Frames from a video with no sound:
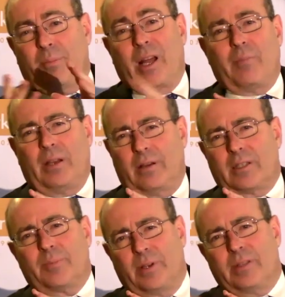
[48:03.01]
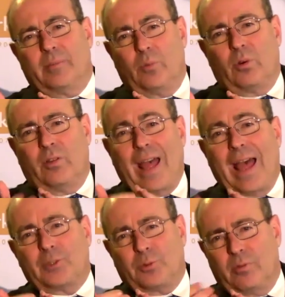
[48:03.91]
in the bottom end are experiencing more of
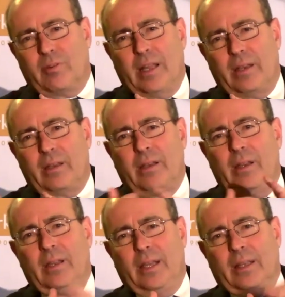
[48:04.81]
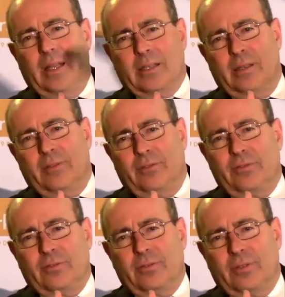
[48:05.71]
actual rent and less of,
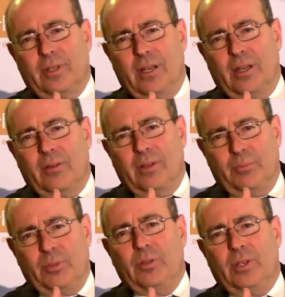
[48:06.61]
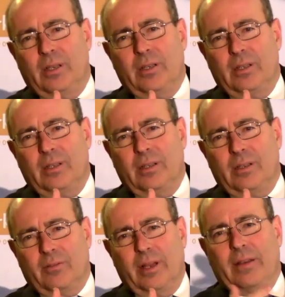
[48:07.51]
you know, imputed
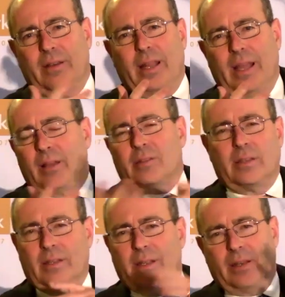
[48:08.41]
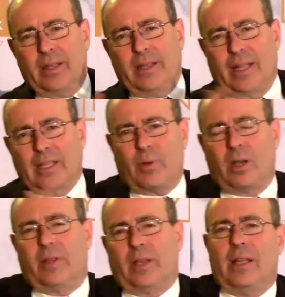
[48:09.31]
rent in the house, and that's
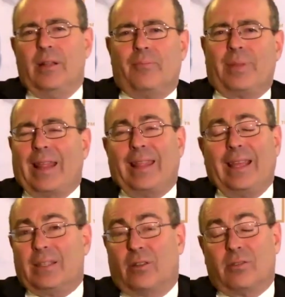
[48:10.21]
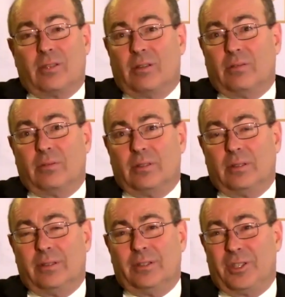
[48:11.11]
part of it. But I think it's also
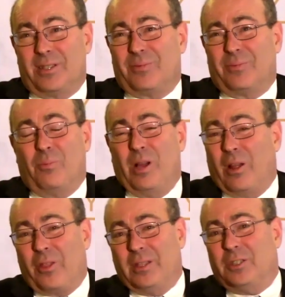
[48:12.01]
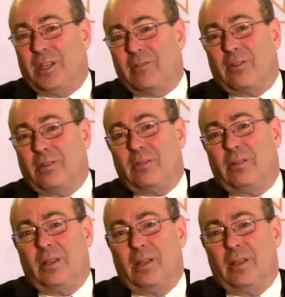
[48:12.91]
just wealth in general.